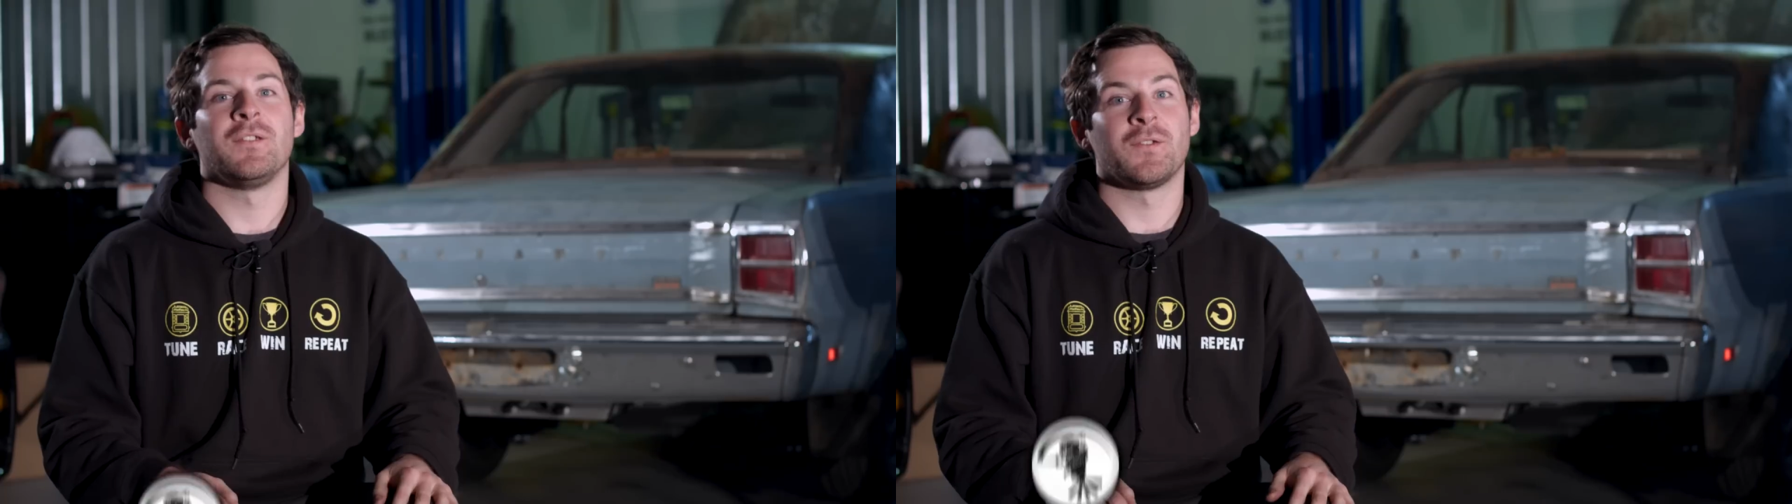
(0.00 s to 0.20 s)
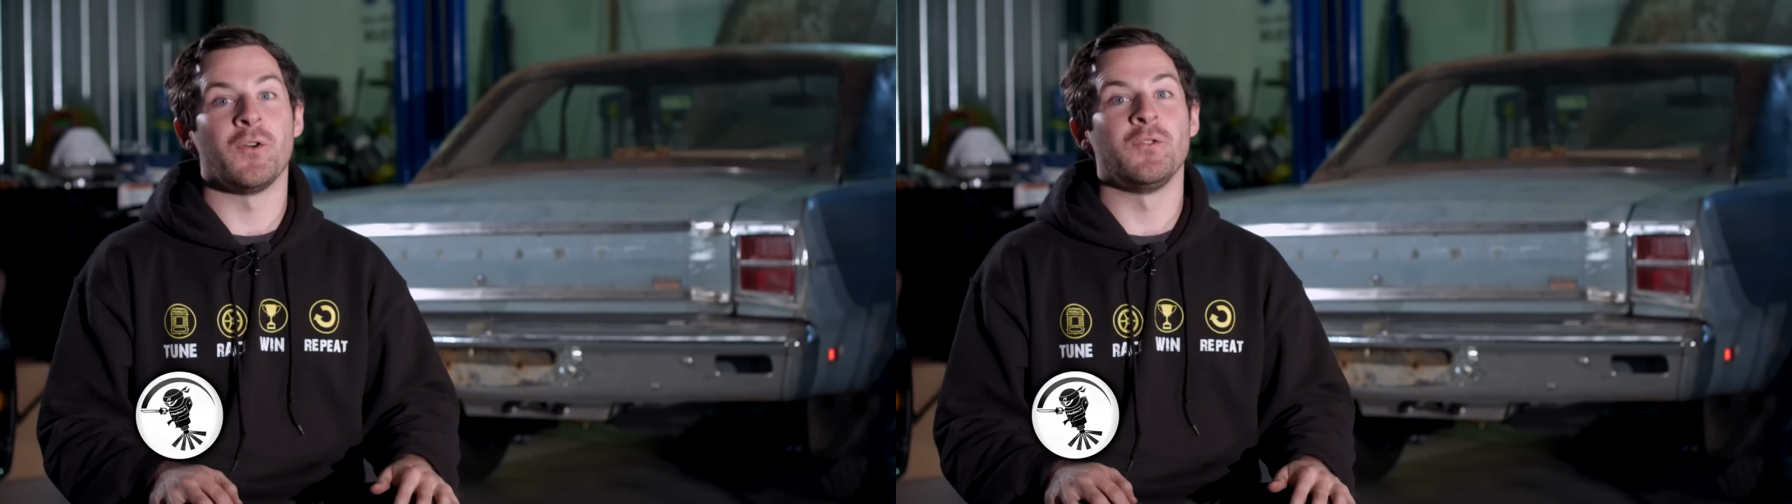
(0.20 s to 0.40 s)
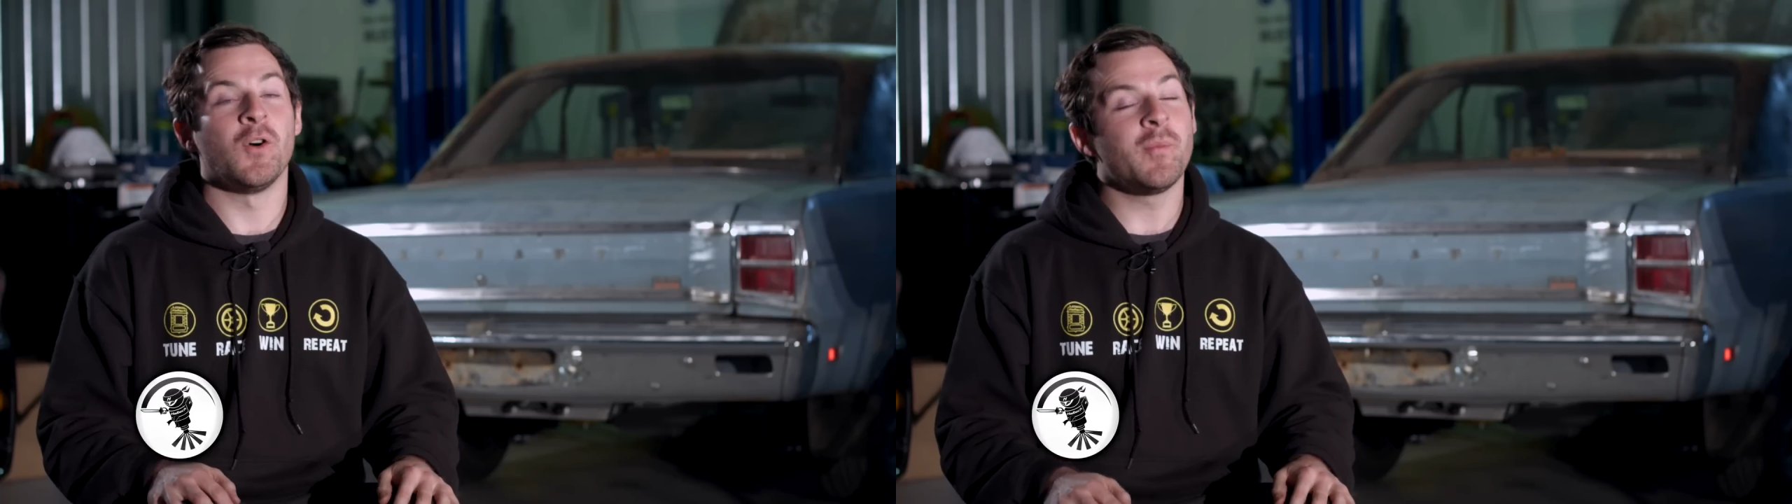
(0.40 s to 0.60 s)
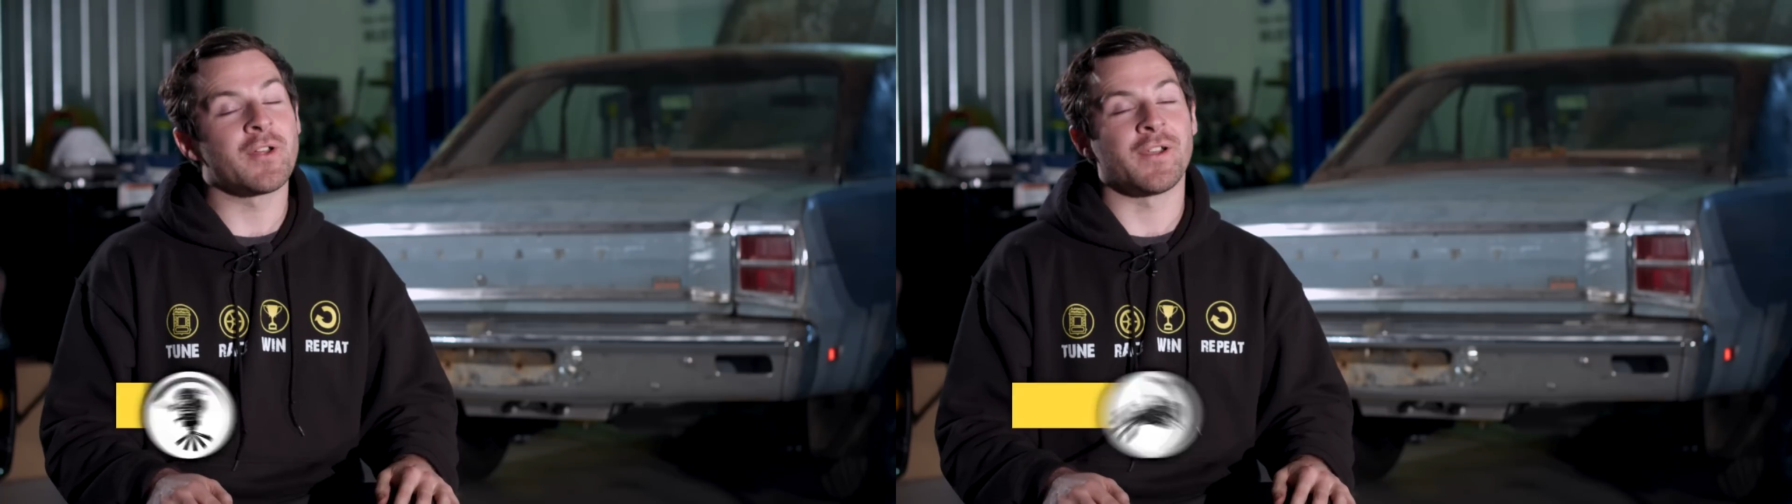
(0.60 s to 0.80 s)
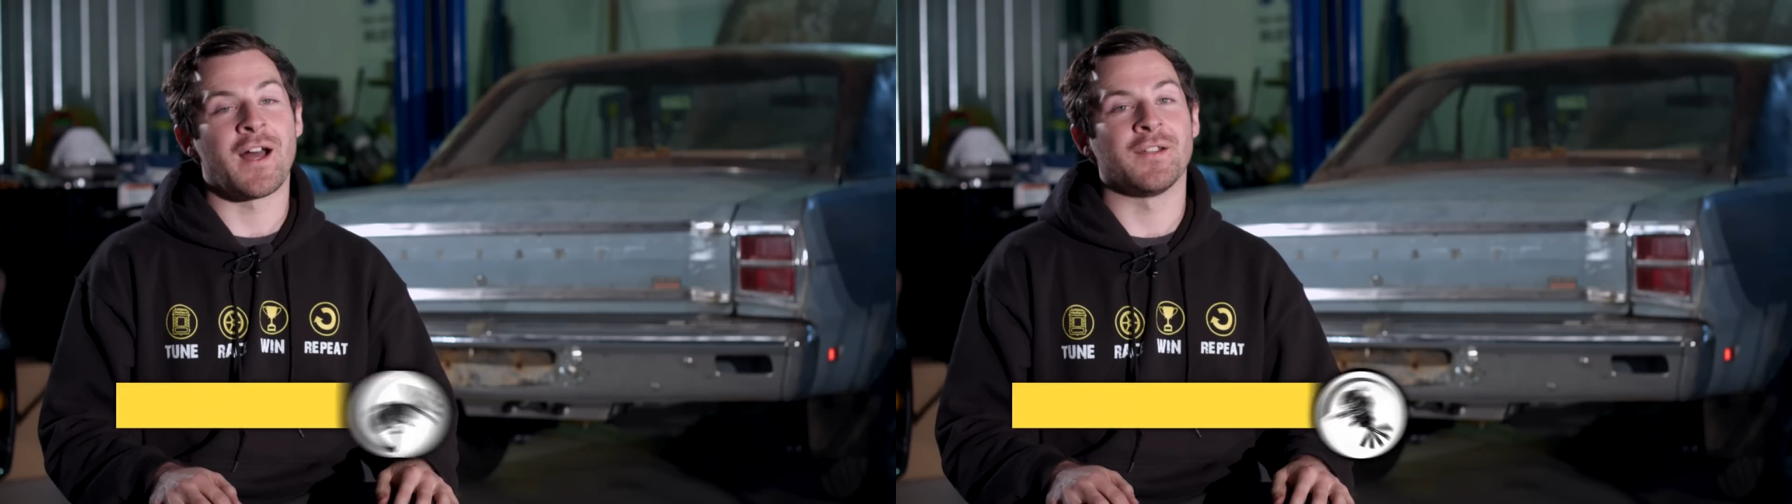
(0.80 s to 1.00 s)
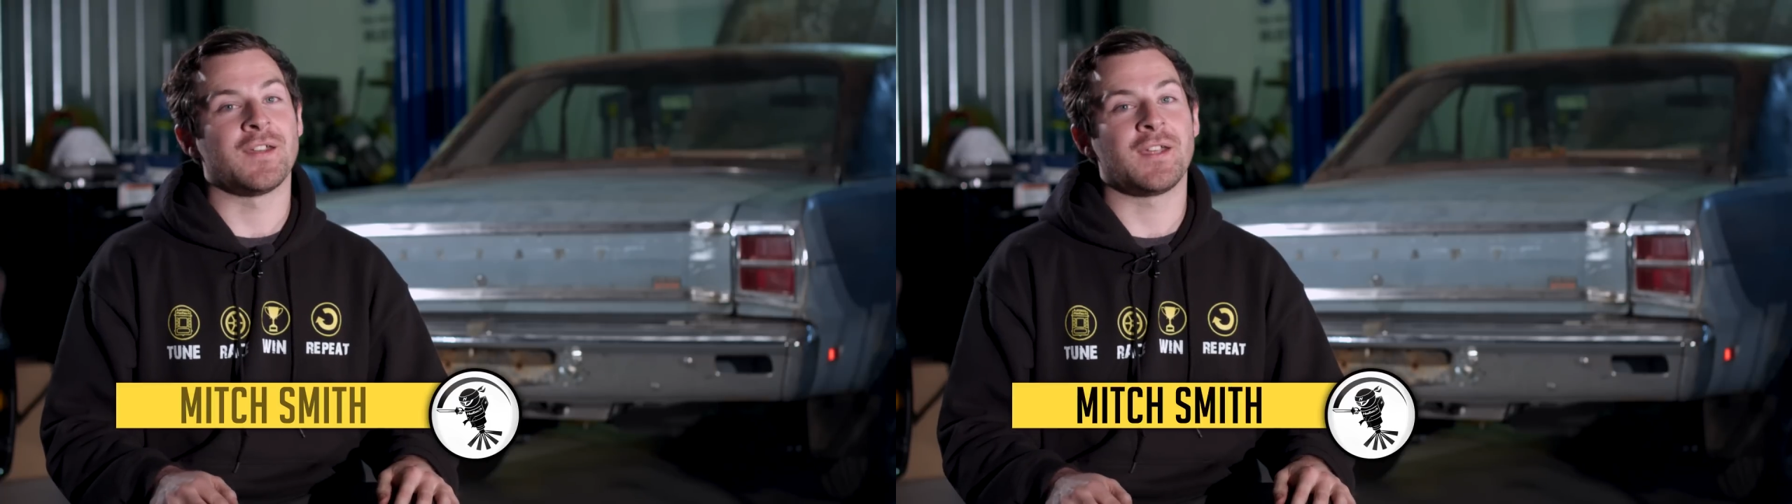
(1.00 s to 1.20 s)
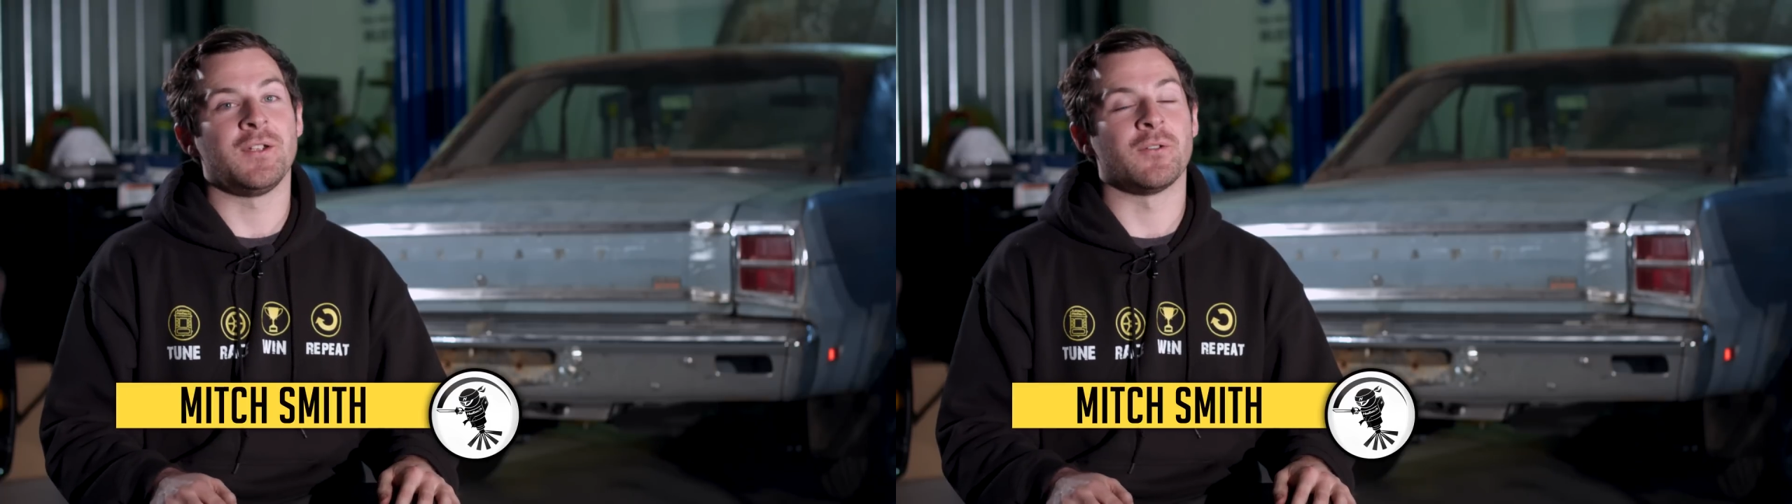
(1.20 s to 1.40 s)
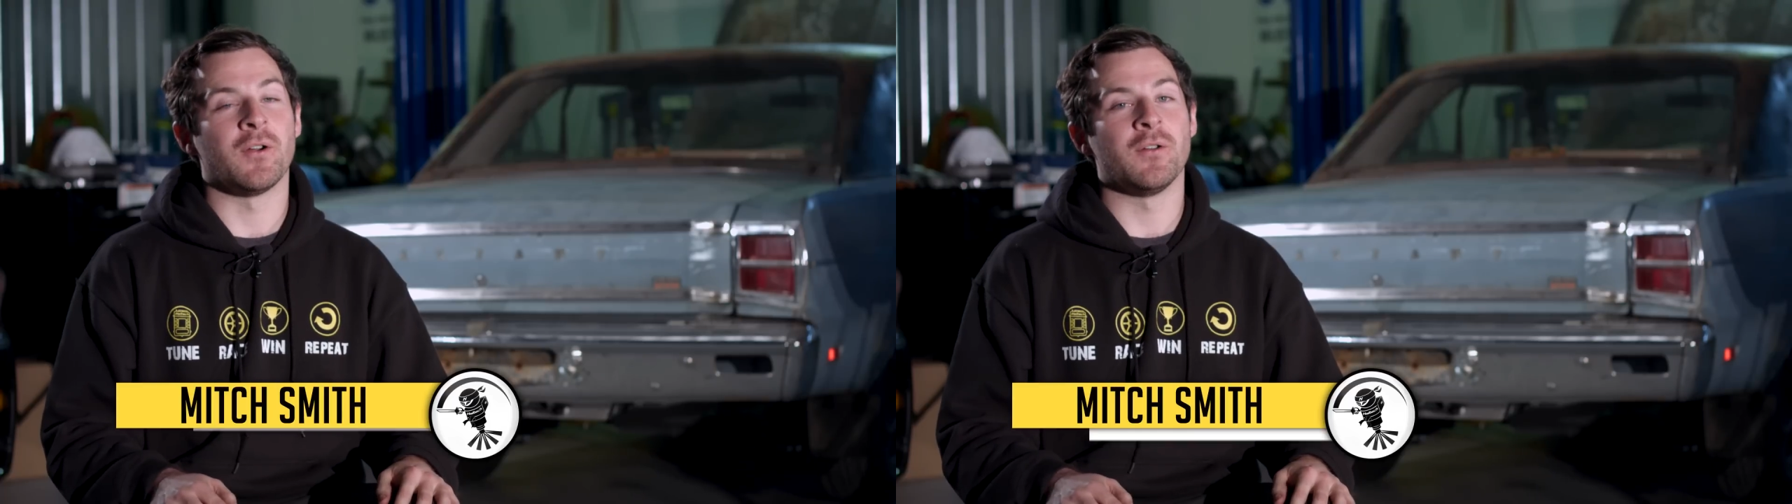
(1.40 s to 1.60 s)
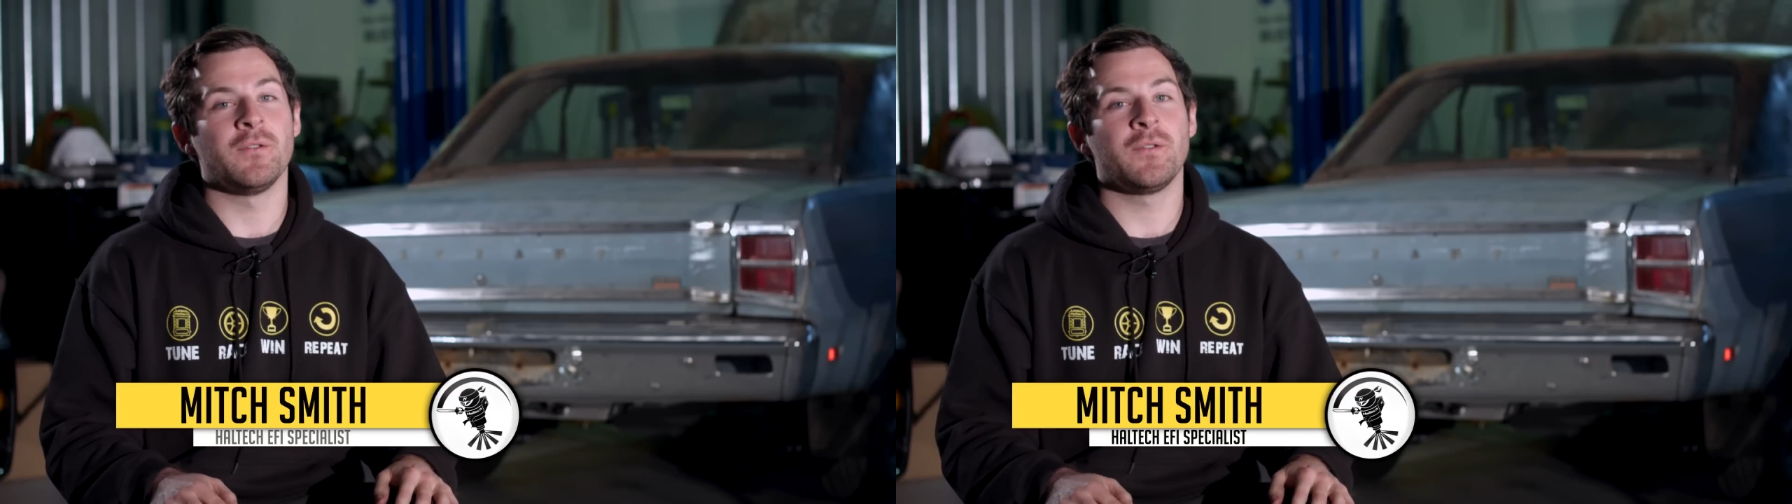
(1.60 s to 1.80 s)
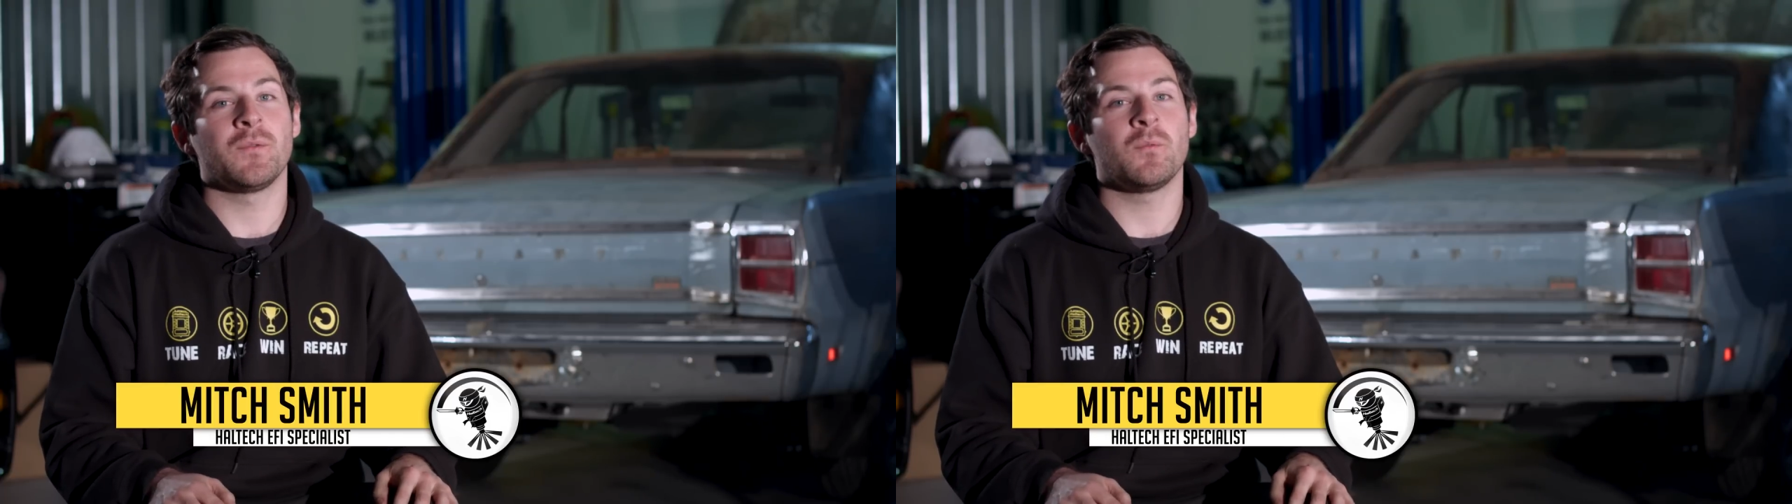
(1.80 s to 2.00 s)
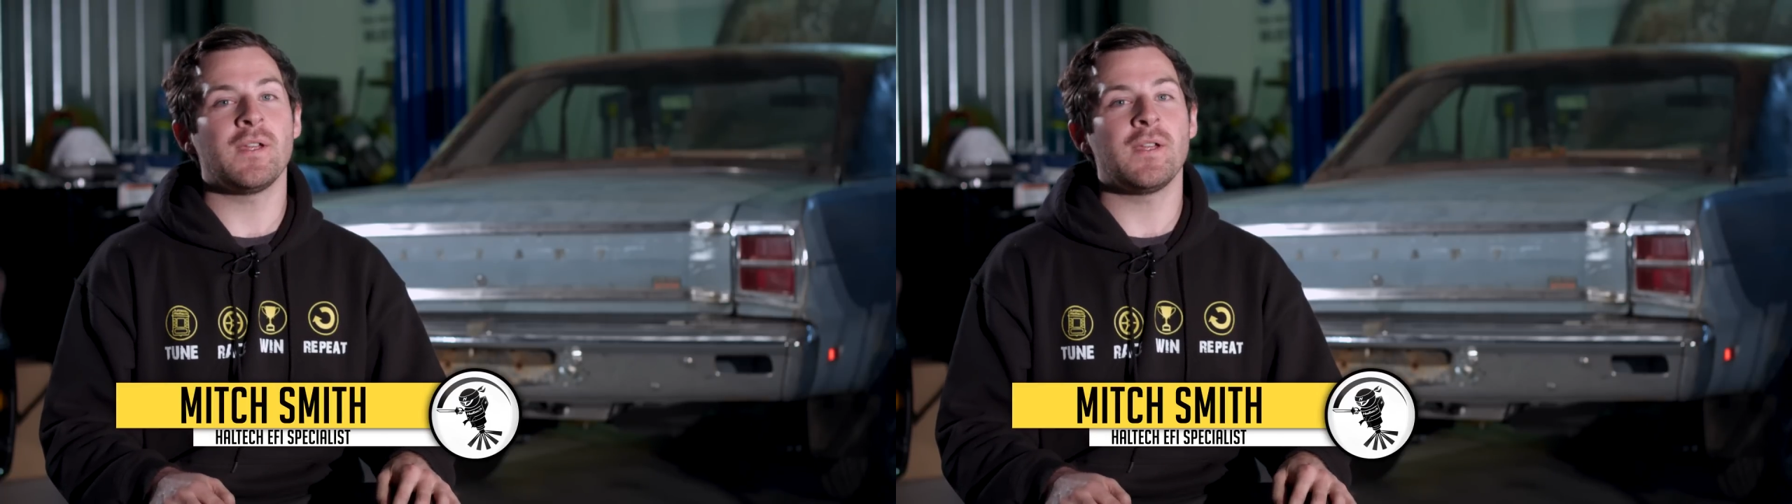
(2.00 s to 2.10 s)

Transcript: So normally on Haltech Heroes,